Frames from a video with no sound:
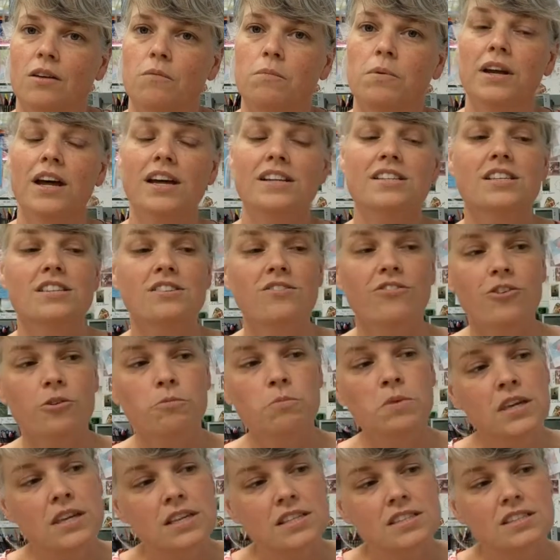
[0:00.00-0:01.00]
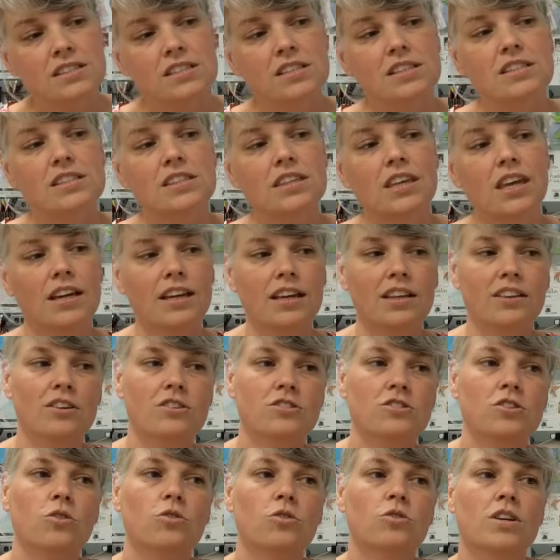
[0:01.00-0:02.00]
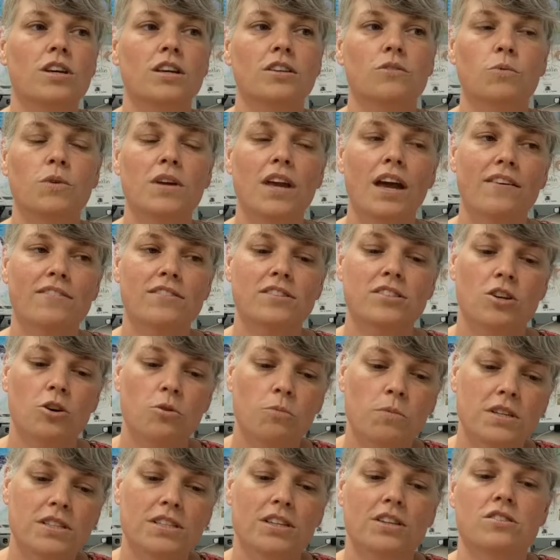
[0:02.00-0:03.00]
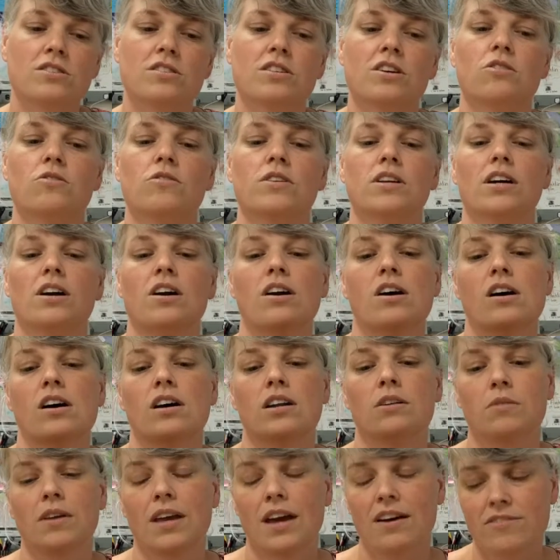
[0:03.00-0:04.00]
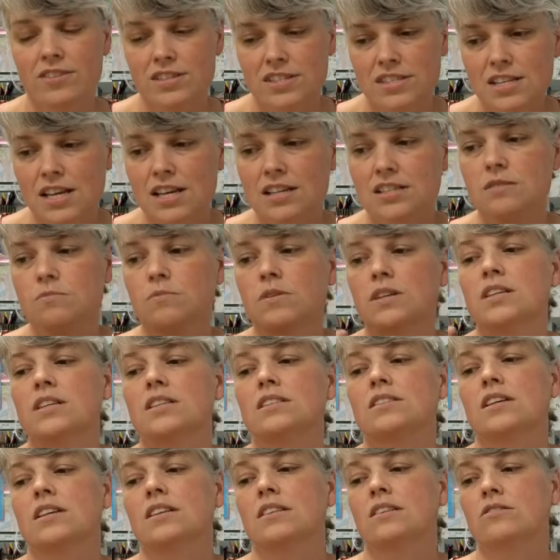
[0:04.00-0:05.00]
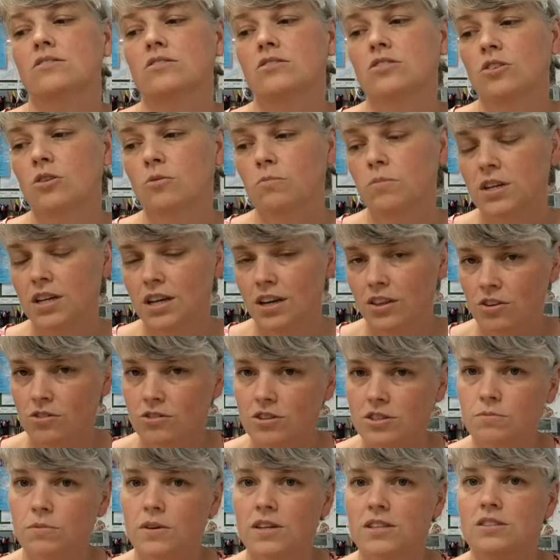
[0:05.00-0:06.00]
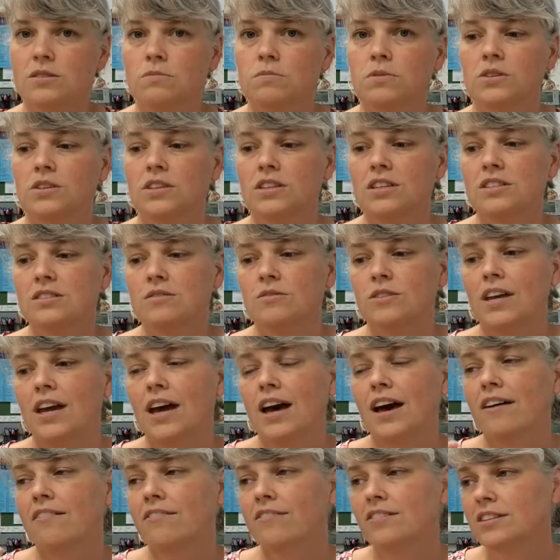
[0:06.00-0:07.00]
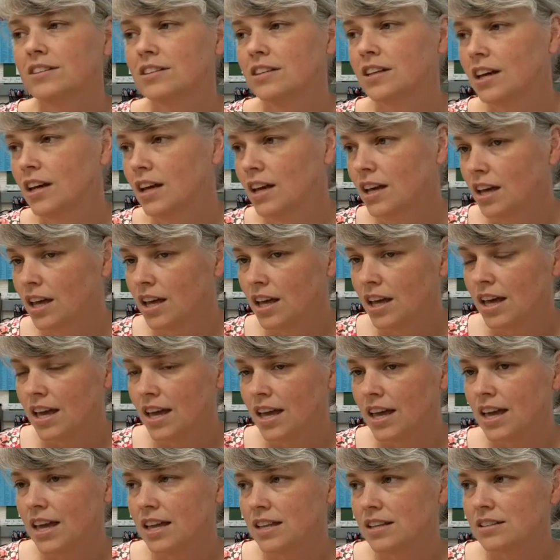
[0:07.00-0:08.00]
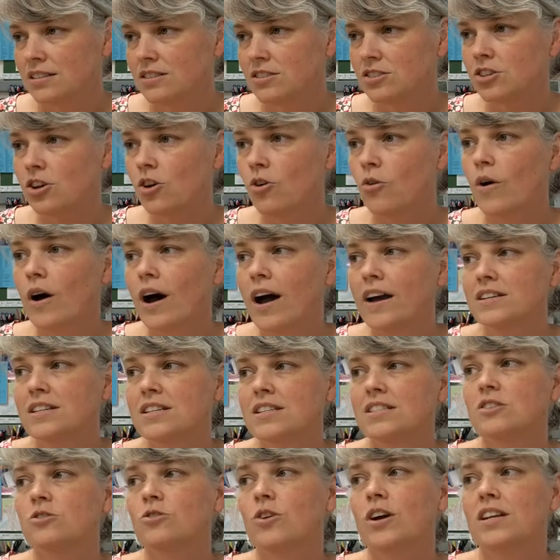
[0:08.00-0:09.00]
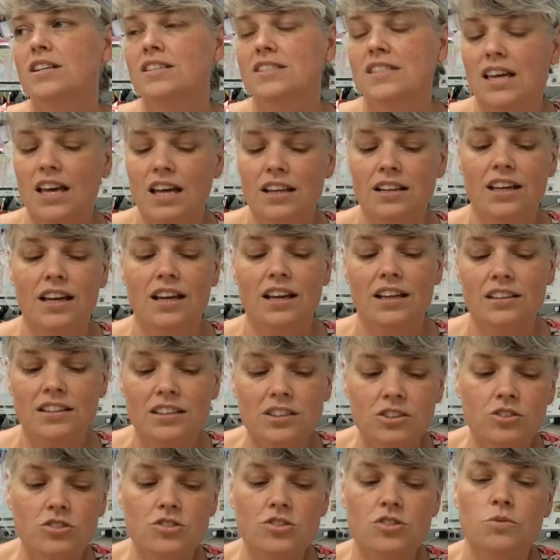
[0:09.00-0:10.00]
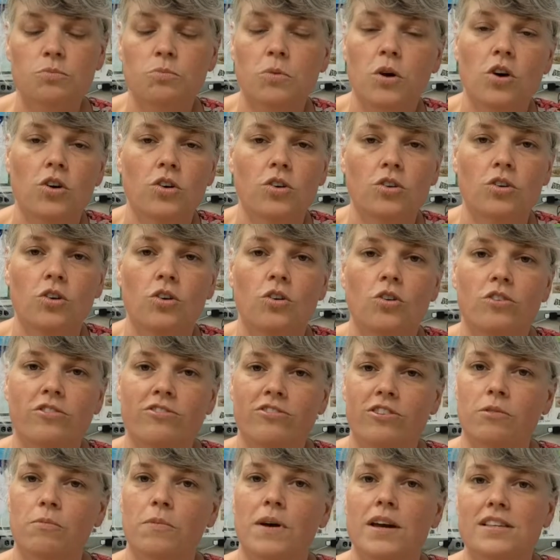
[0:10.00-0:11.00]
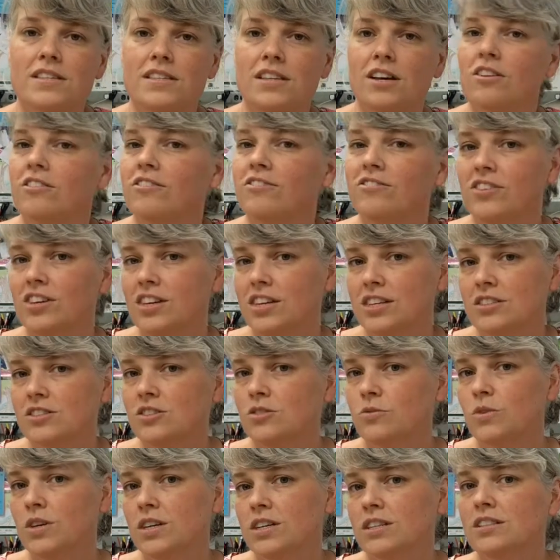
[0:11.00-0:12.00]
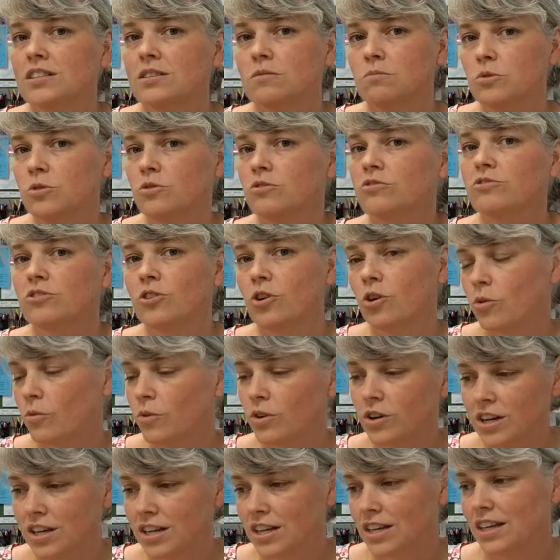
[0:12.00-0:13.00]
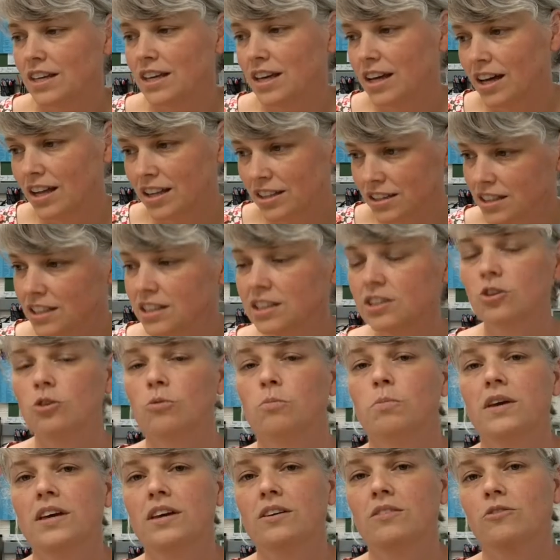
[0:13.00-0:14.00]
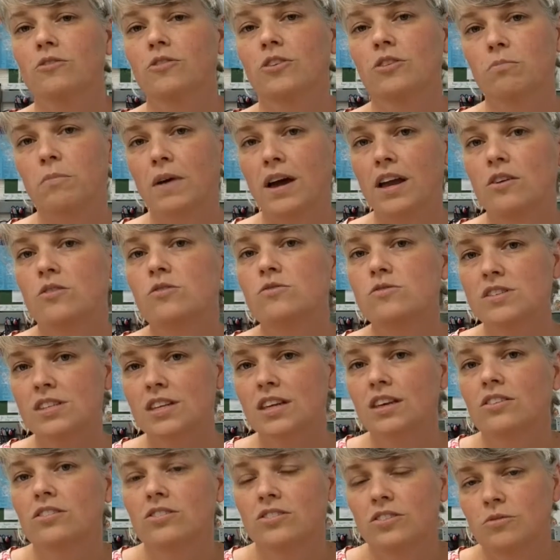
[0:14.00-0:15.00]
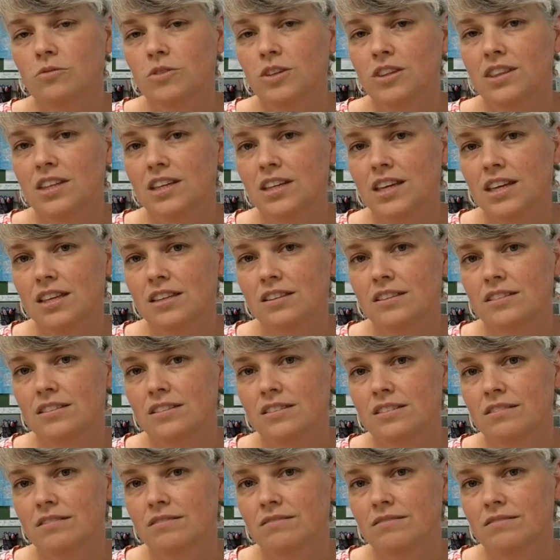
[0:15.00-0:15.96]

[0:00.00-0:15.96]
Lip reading: But for me, it's just we have so much else going on, and we have assessments, and there's so many other responsibilities we have. And so I just try to set a little small goal for myself each week to move forward a little bit with my own skills and with the kids.